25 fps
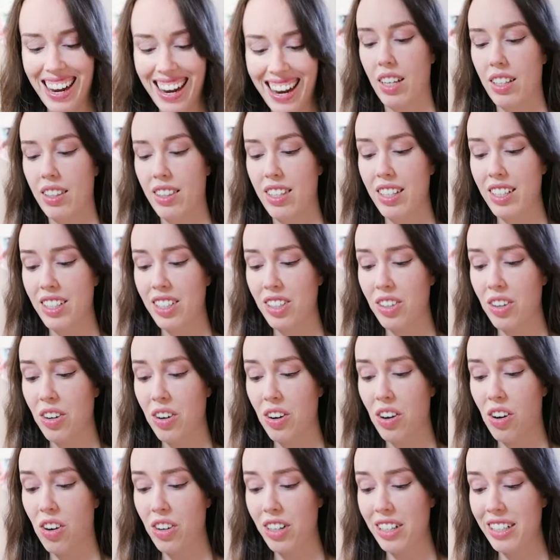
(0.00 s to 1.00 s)
This
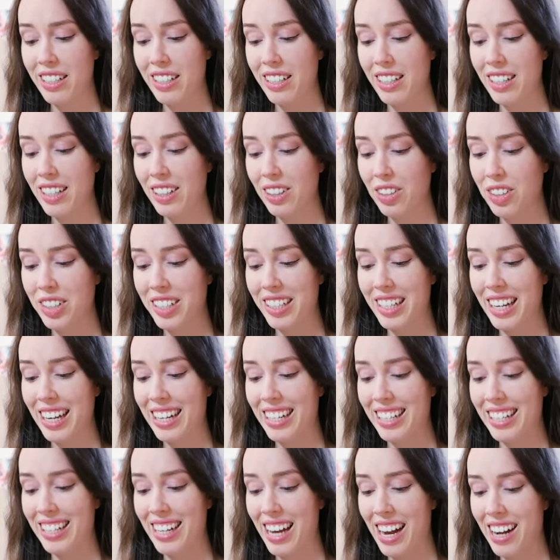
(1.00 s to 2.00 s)
honestly looks
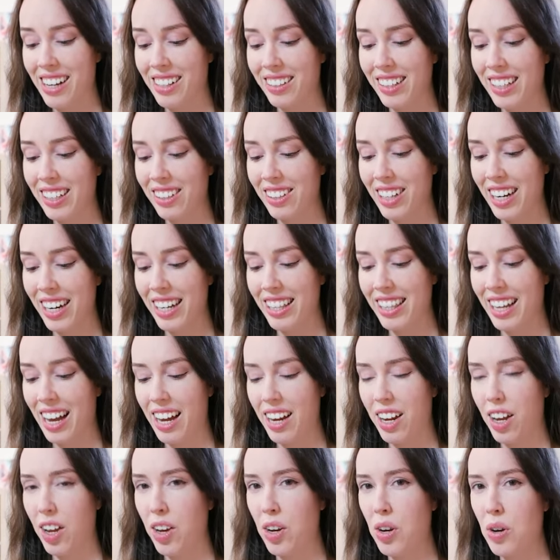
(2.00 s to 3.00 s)
exactly like
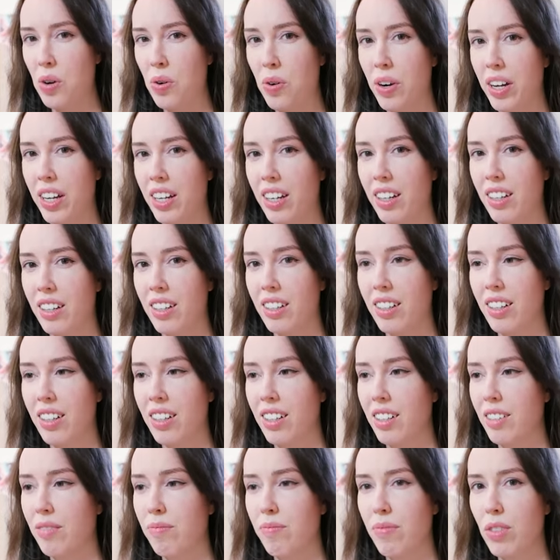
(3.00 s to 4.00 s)
that annoying
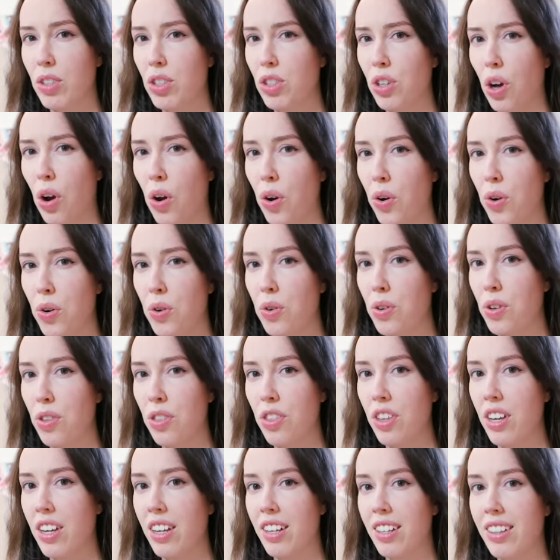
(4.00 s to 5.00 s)
toad
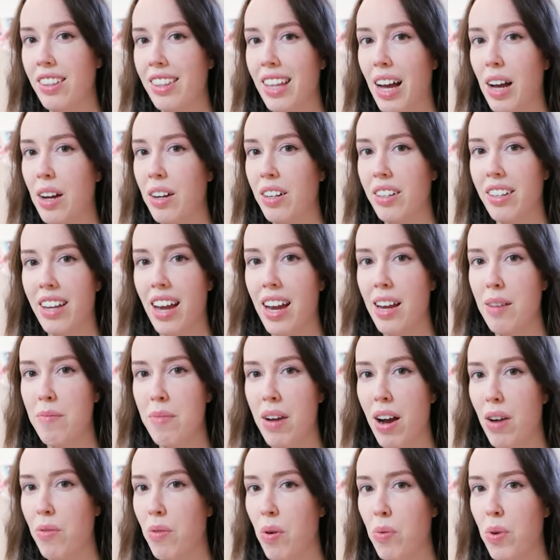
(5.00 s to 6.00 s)
thing that came
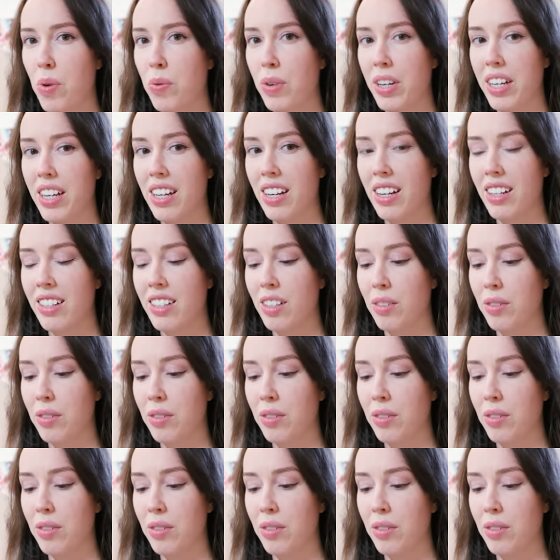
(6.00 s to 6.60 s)
out when we were kids.